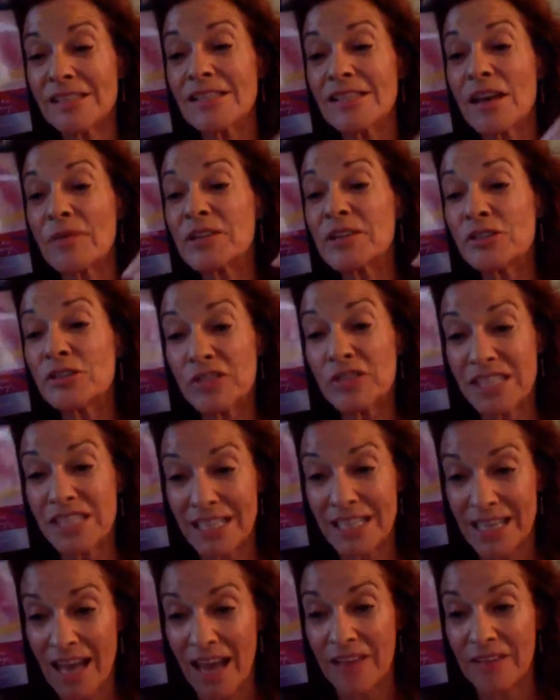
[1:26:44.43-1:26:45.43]
that we do
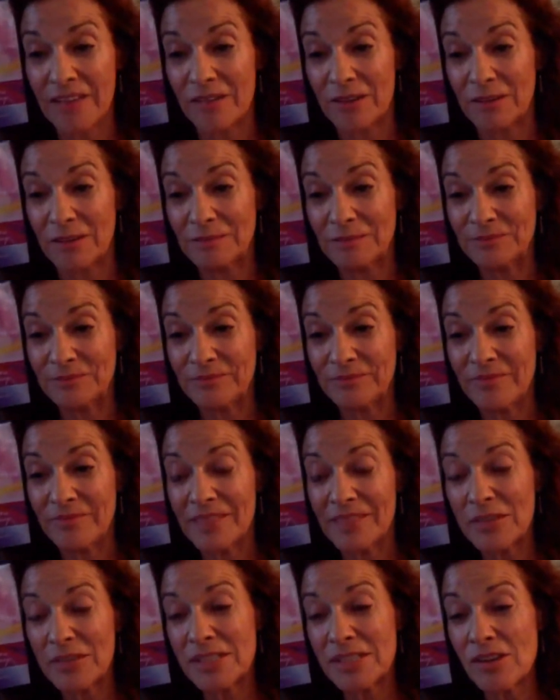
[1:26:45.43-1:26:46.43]
together.
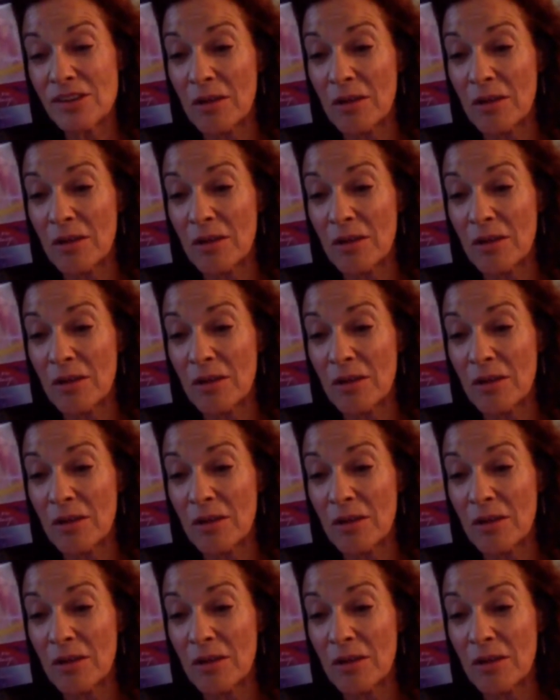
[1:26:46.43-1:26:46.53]
So it's